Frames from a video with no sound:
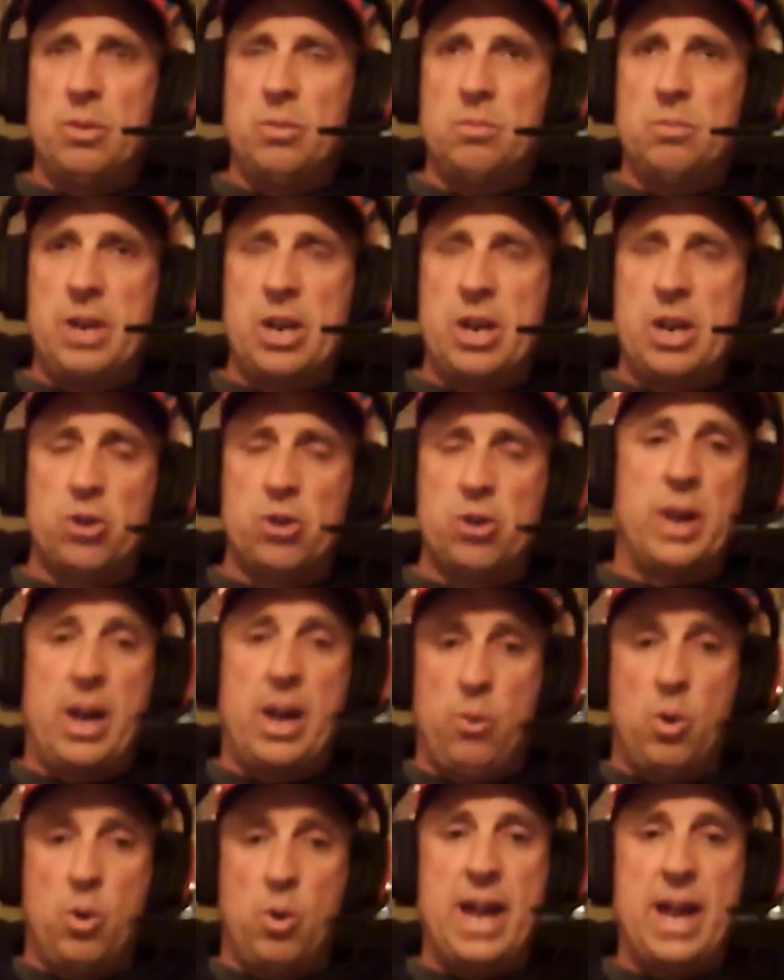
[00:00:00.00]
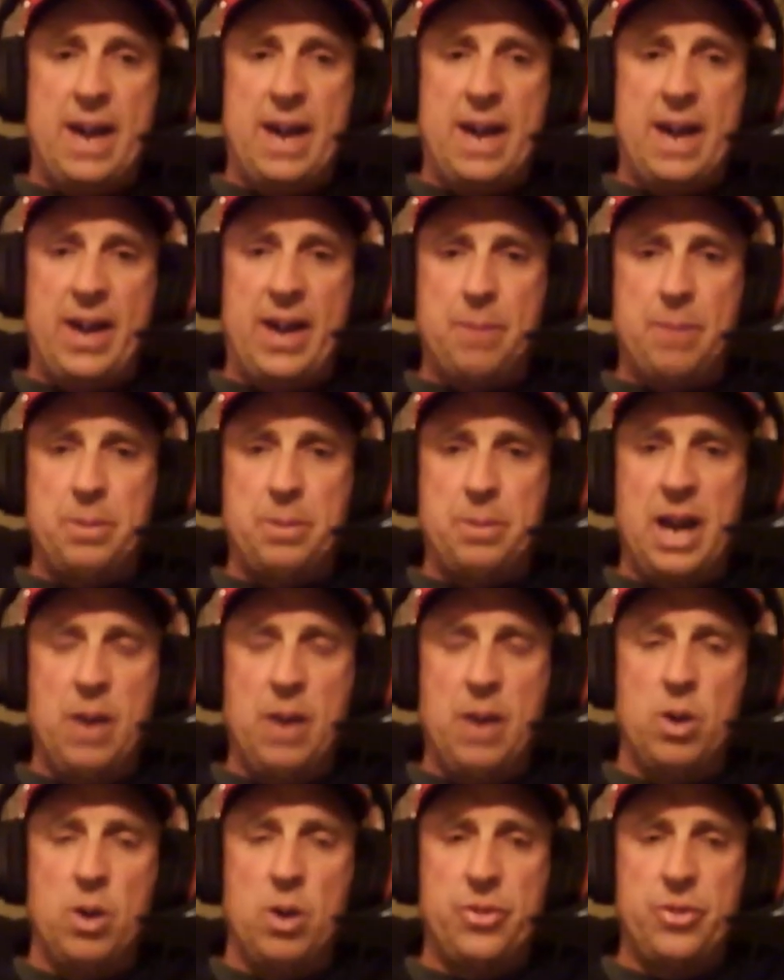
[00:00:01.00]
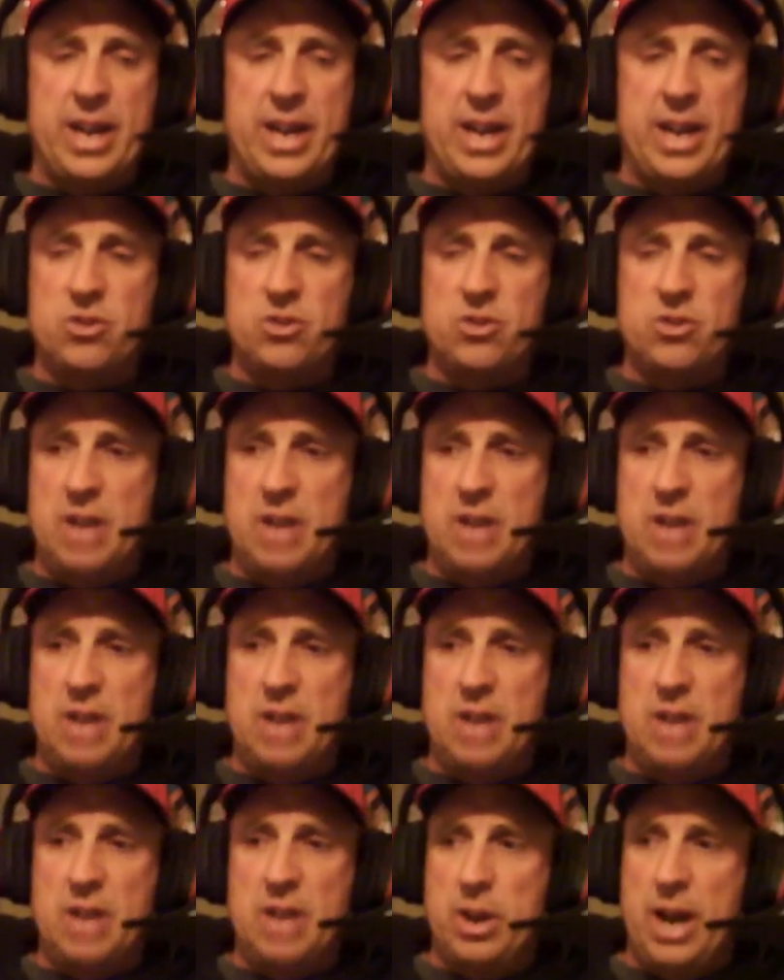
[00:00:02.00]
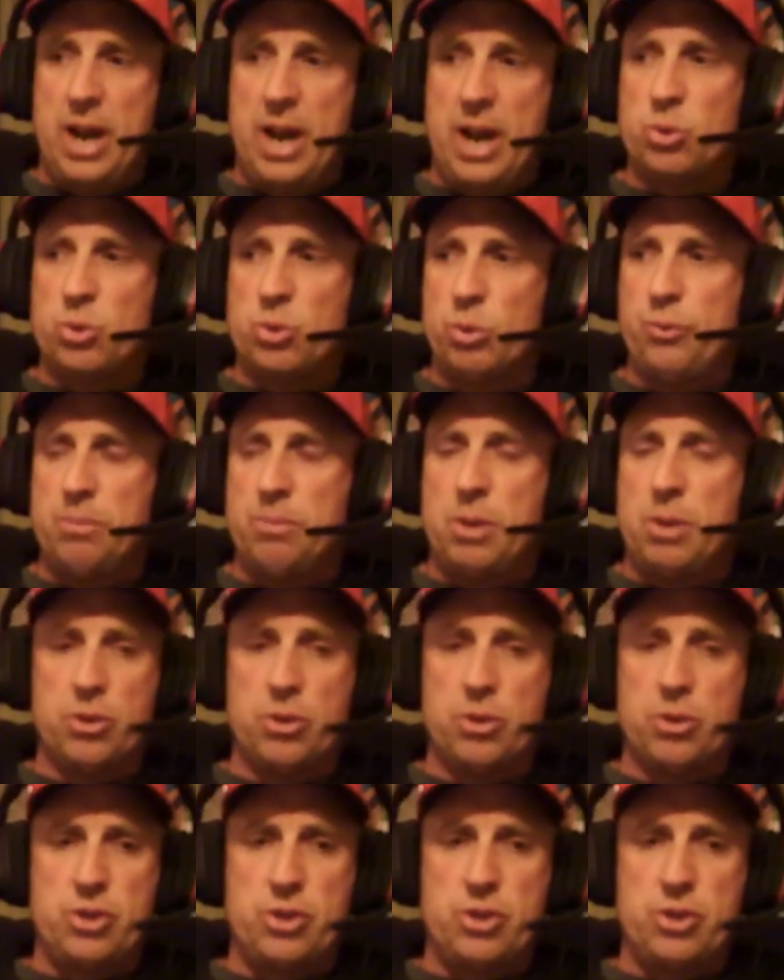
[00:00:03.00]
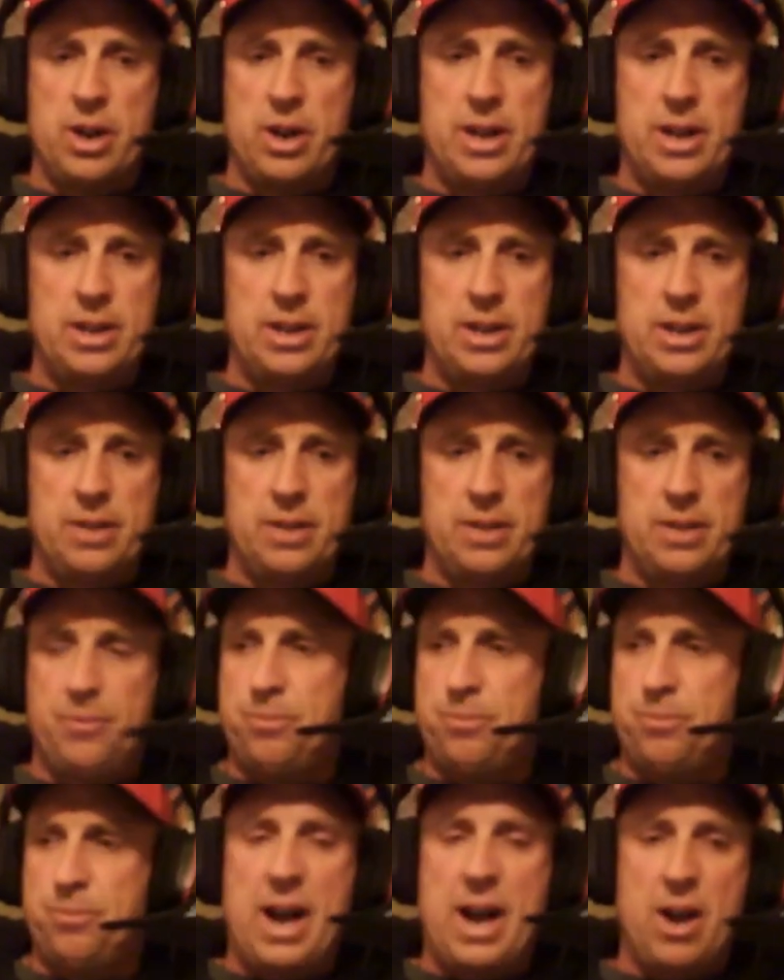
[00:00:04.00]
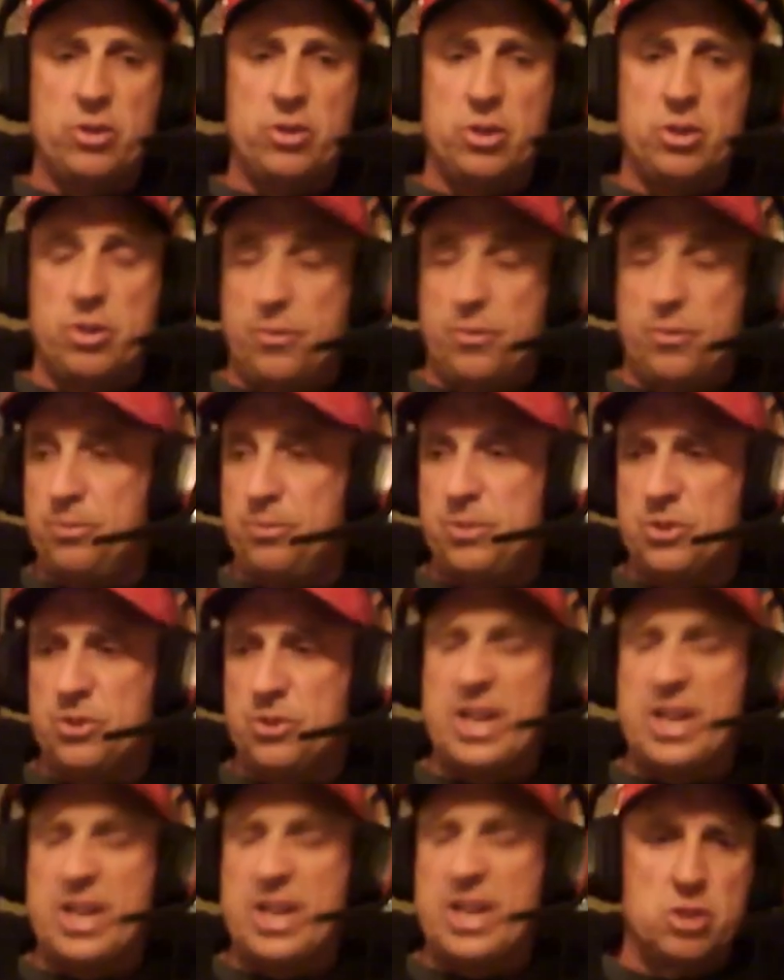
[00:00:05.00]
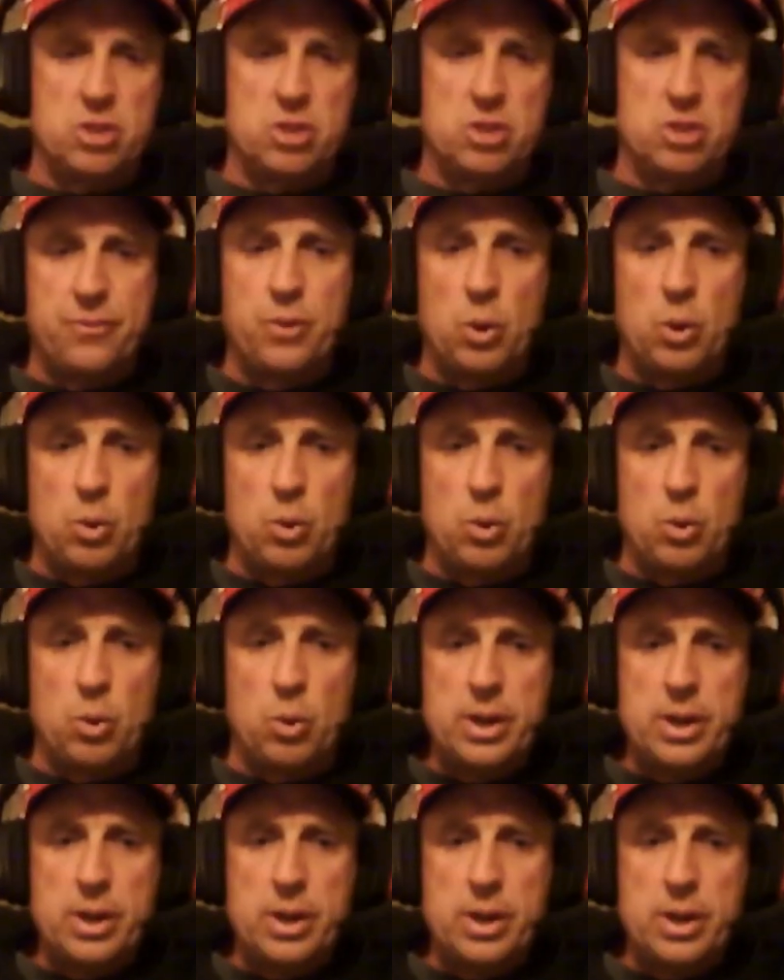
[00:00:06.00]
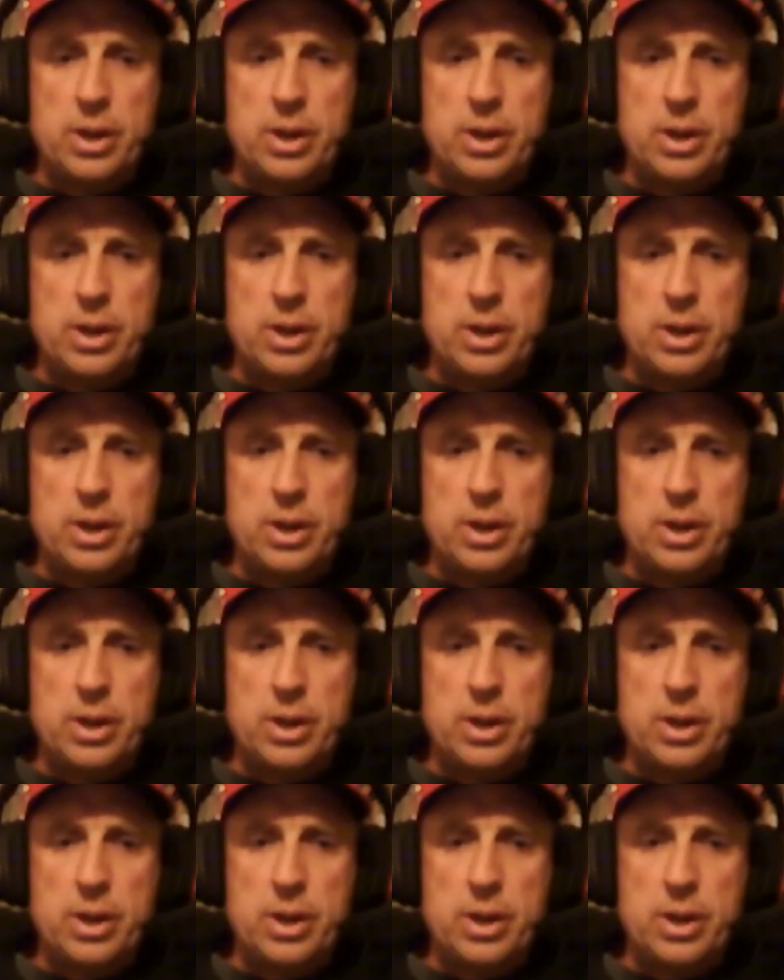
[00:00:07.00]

here's what I want to have happen. I want high school football to start and the crowd, the stands to be full.